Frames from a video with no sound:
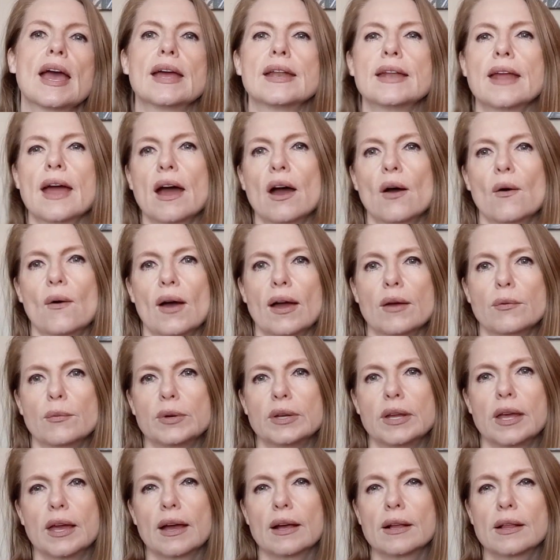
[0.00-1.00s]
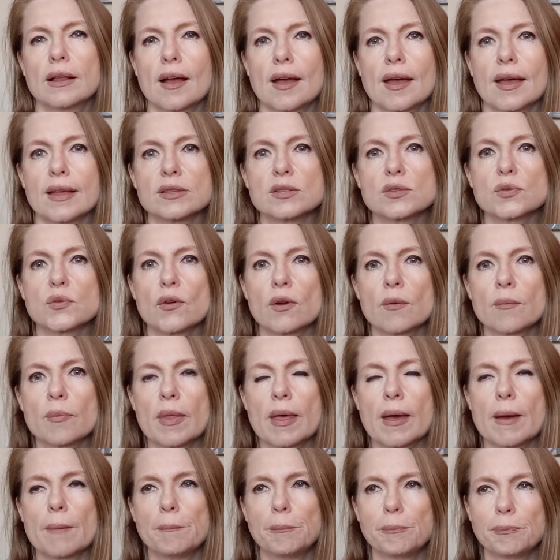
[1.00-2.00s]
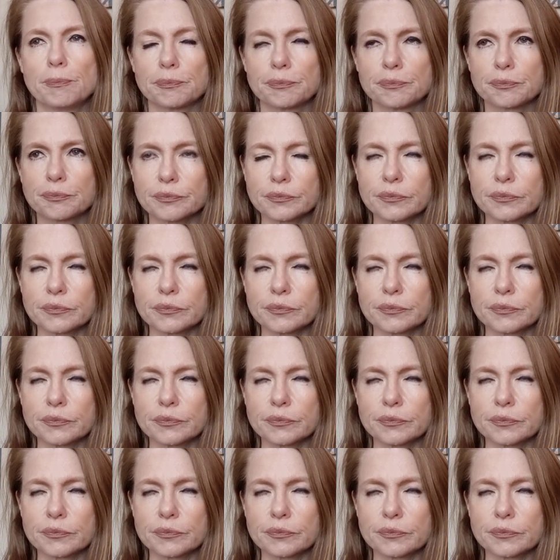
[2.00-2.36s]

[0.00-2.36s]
and how I would get clients from them.